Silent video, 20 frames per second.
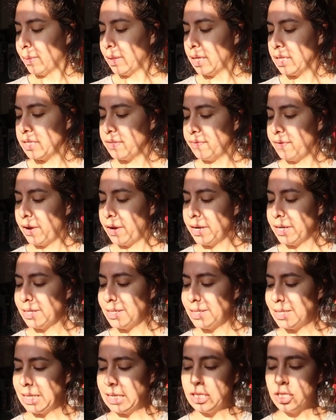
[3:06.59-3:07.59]
It's a very
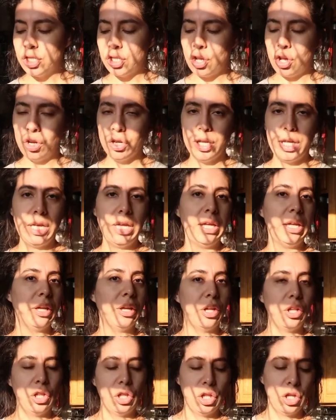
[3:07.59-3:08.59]
sing-songy
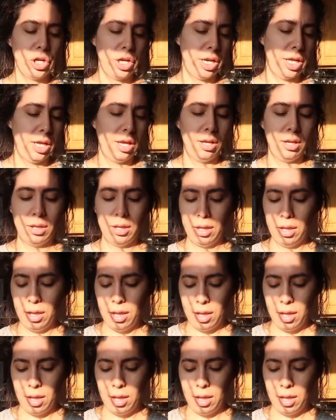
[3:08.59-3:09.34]
learning